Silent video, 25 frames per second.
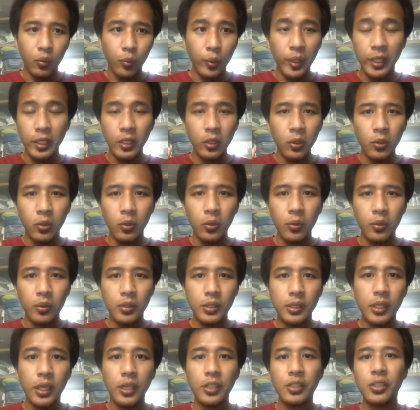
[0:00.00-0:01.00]
Vito
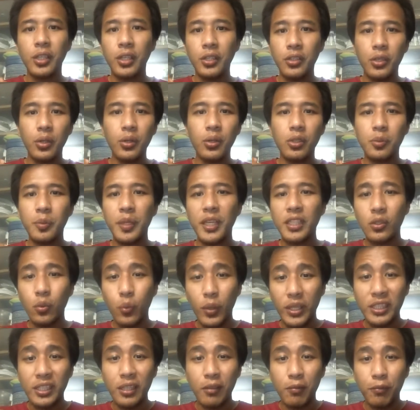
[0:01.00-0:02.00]
starts to introduce me as a
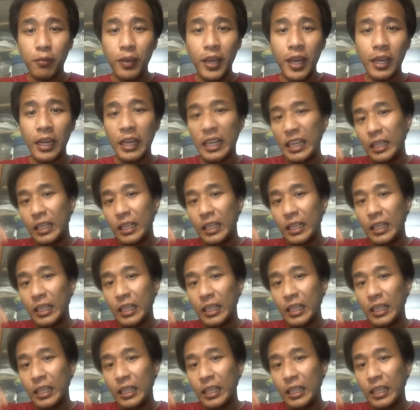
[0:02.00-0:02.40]
West Ham fan,